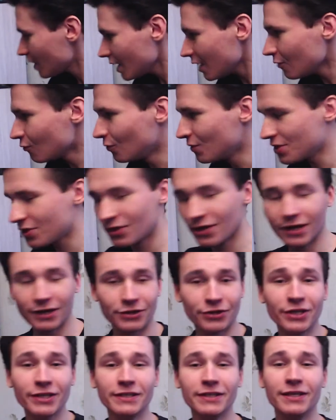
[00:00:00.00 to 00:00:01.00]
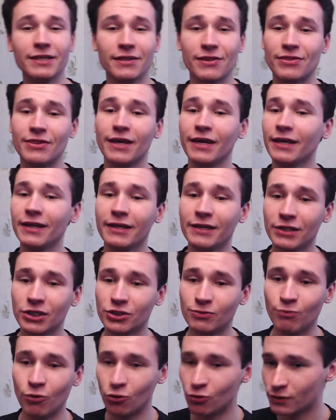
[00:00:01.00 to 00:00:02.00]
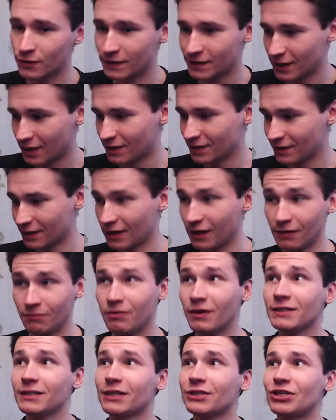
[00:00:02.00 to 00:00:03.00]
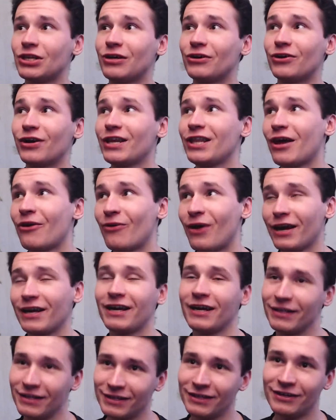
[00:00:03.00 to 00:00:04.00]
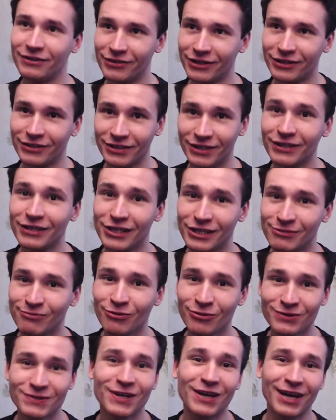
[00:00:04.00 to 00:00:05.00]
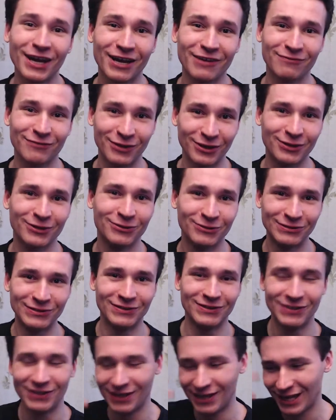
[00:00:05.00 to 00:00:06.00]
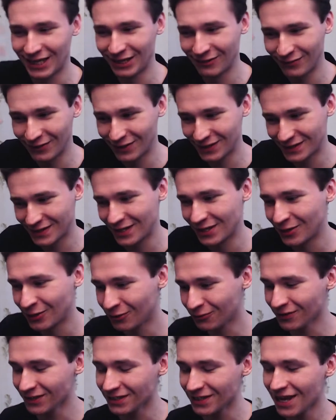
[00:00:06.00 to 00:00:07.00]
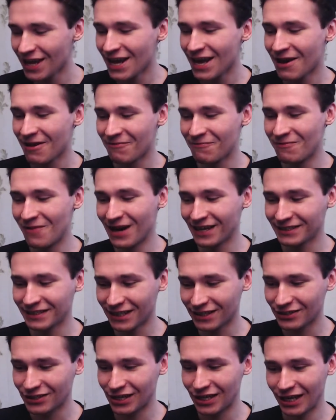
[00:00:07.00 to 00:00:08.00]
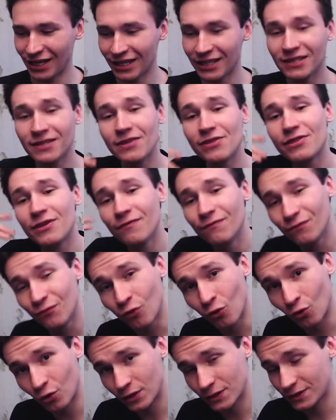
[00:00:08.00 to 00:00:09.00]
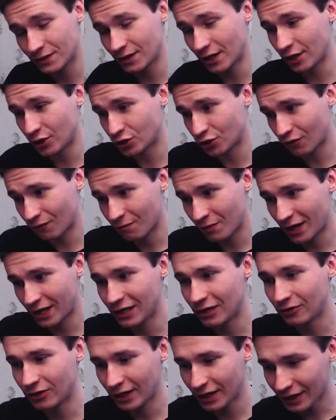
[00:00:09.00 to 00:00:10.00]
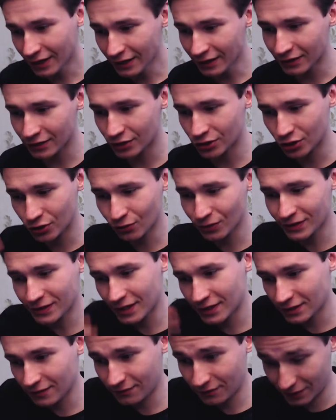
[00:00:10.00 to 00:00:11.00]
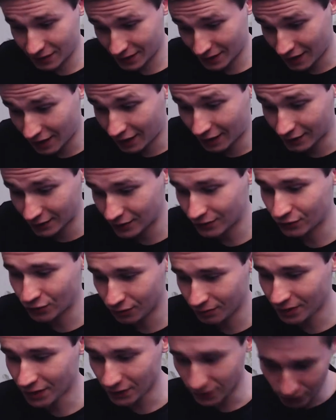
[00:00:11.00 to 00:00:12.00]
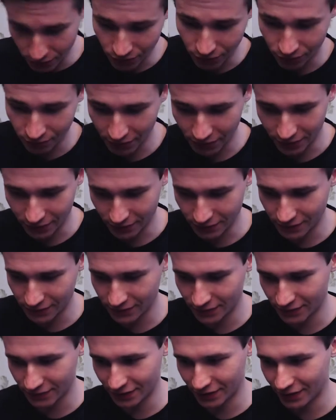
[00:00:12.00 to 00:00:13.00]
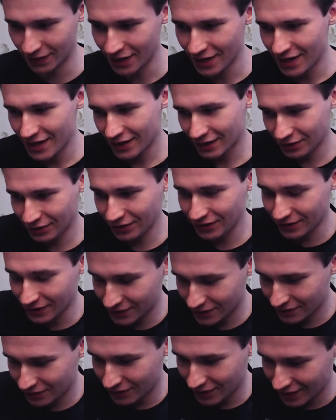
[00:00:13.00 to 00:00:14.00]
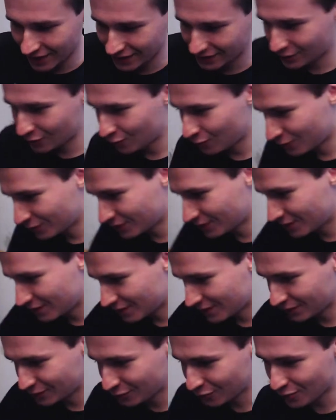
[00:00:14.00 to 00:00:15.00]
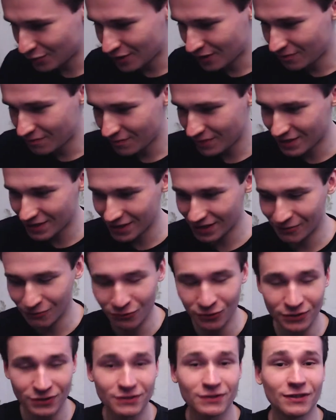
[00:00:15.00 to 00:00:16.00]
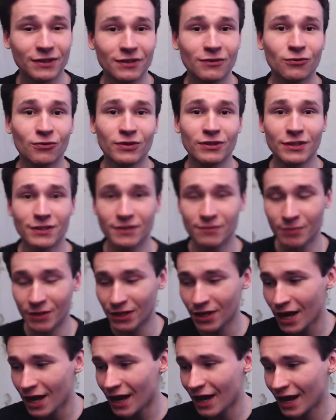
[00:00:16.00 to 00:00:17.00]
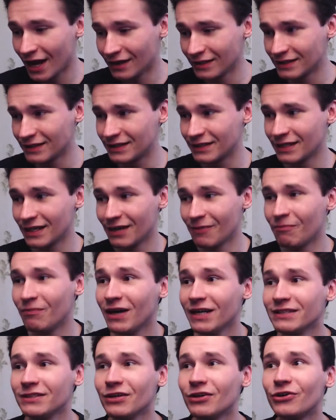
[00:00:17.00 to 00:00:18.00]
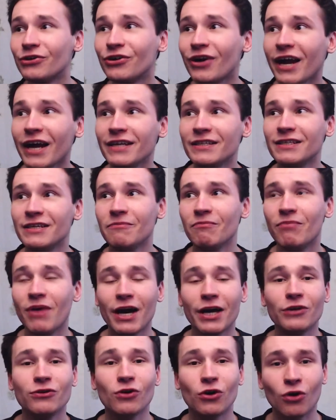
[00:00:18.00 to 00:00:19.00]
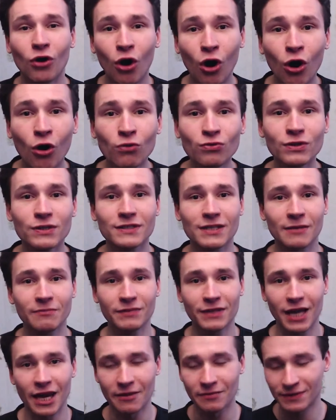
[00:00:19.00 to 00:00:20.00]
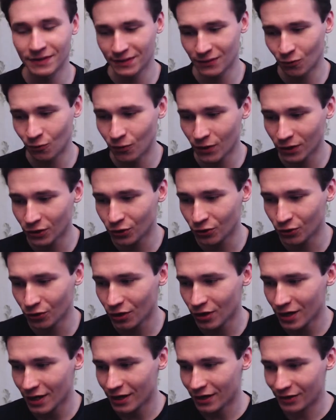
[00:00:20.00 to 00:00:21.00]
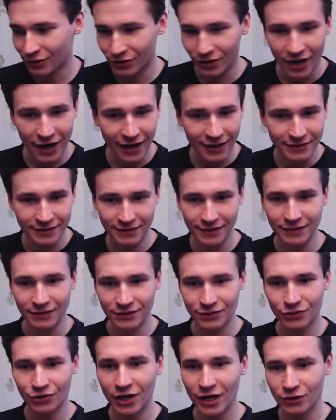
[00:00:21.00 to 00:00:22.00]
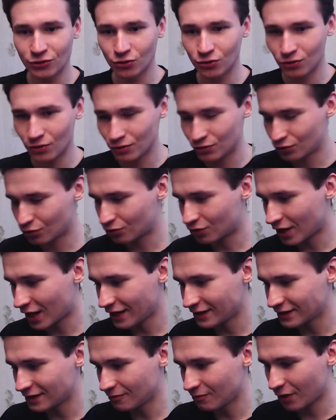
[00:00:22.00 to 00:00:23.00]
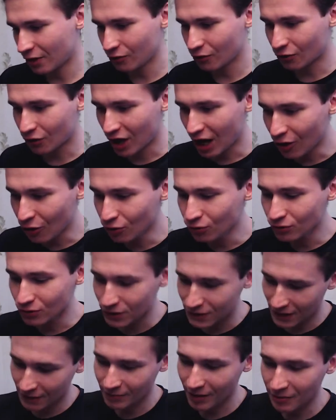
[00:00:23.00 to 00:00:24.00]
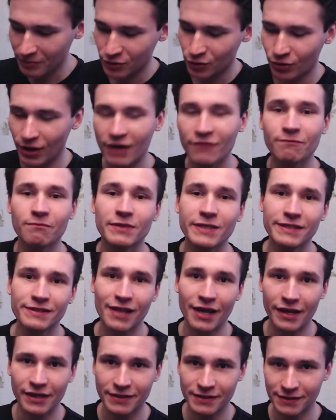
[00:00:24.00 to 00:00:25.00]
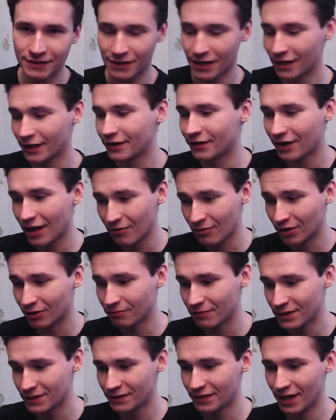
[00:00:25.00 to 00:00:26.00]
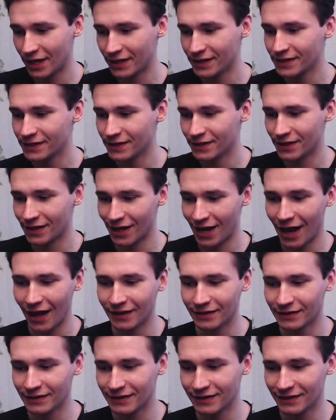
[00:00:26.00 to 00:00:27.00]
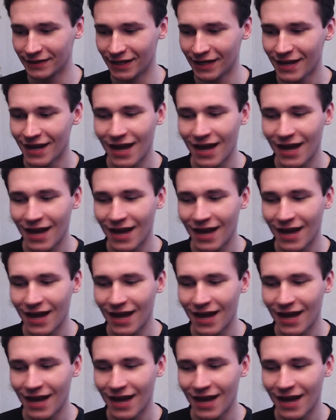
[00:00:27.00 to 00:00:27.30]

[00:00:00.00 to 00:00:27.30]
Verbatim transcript: with uh, reading the English books. Uh, but actually right now I can read English books, I have a good uh, kind of understanding of it, but actually in the first stage of my learning English it was kind of hard to me to do because uh, Jesus Christ what do they mean uh, what what does it mean? And uh, but writing by your own sometimes when you write and try to to write by your own, sometimes you have mistakes, grammar mistakes, uh, and uh,